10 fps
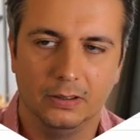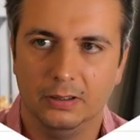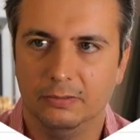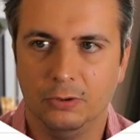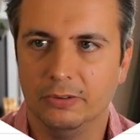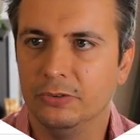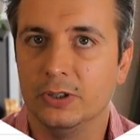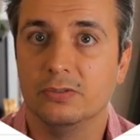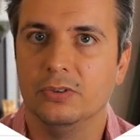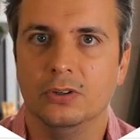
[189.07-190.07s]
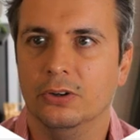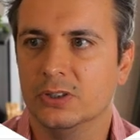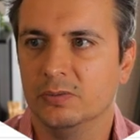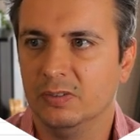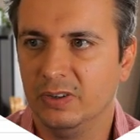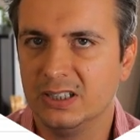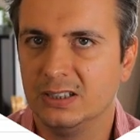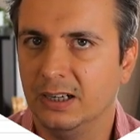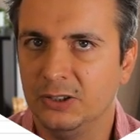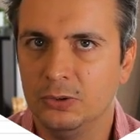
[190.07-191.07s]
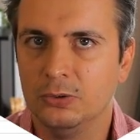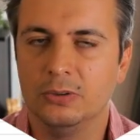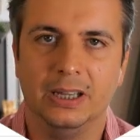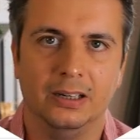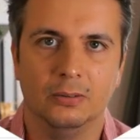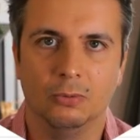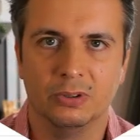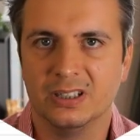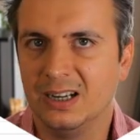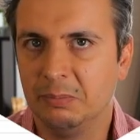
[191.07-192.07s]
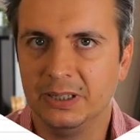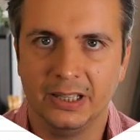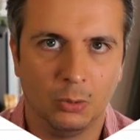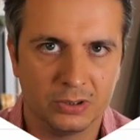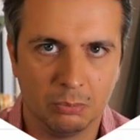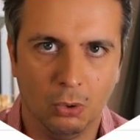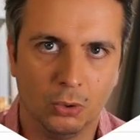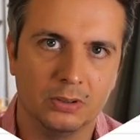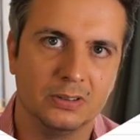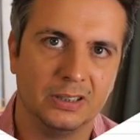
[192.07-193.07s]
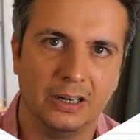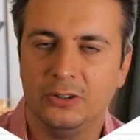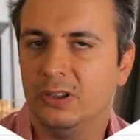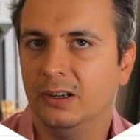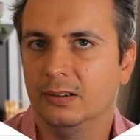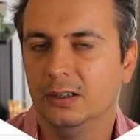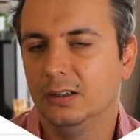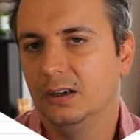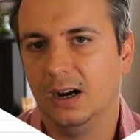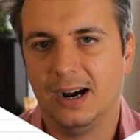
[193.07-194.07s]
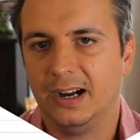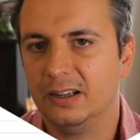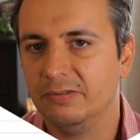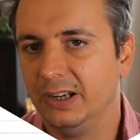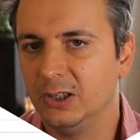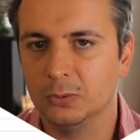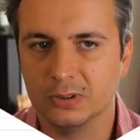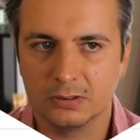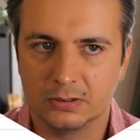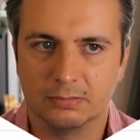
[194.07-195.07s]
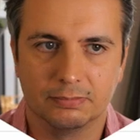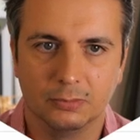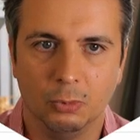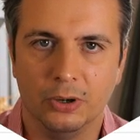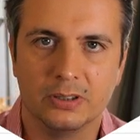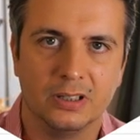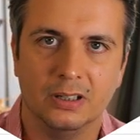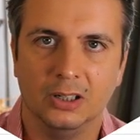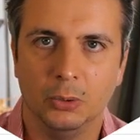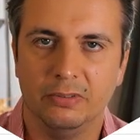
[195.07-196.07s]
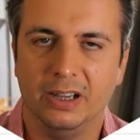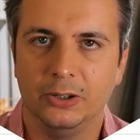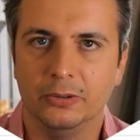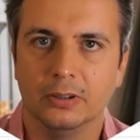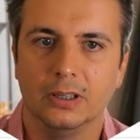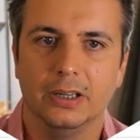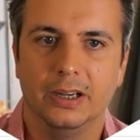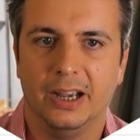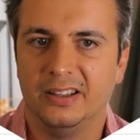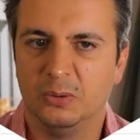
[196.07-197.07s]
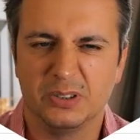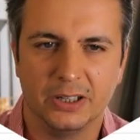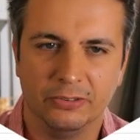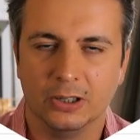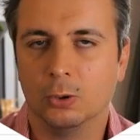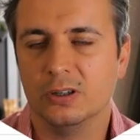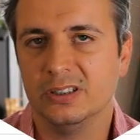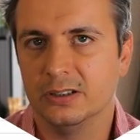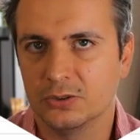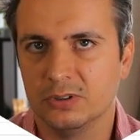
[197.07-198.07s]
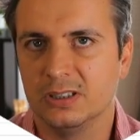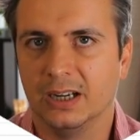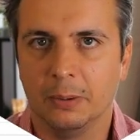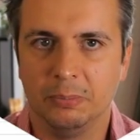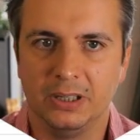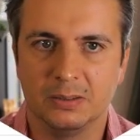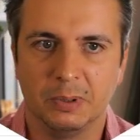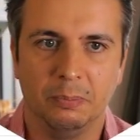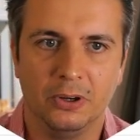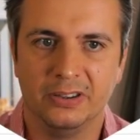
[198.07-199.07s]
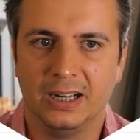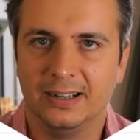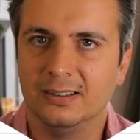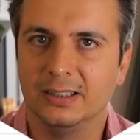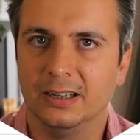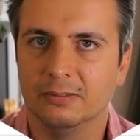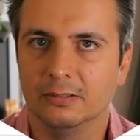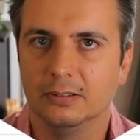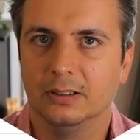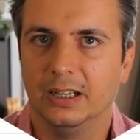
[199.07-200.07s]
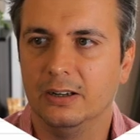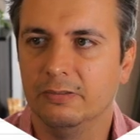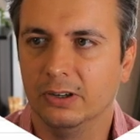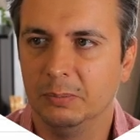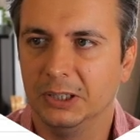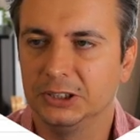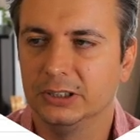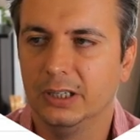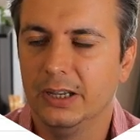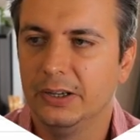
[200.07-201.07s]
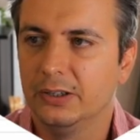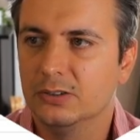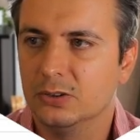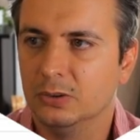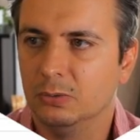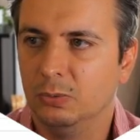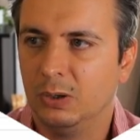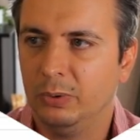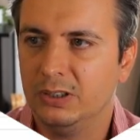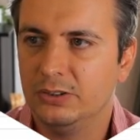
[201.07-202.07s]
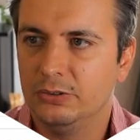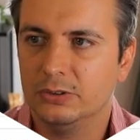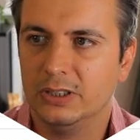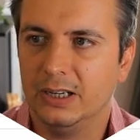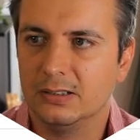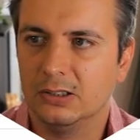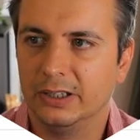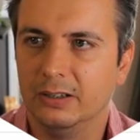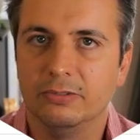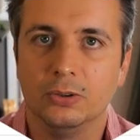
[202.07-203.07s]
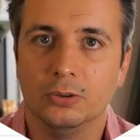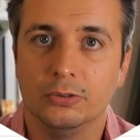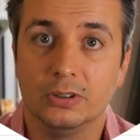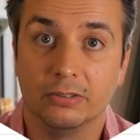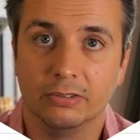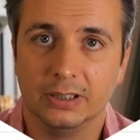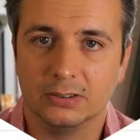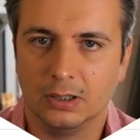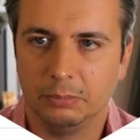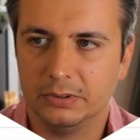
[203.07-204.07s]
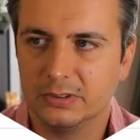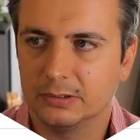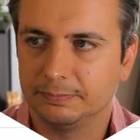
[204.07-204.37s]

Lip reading: for the first few years of investing. I knew that it was a number that was important, and I knew that a higher value was worse than a lower value, and that it was different across industries and companies. But beyond that, I didn't get it very much. So what I wanted to do today is look at a few different examples.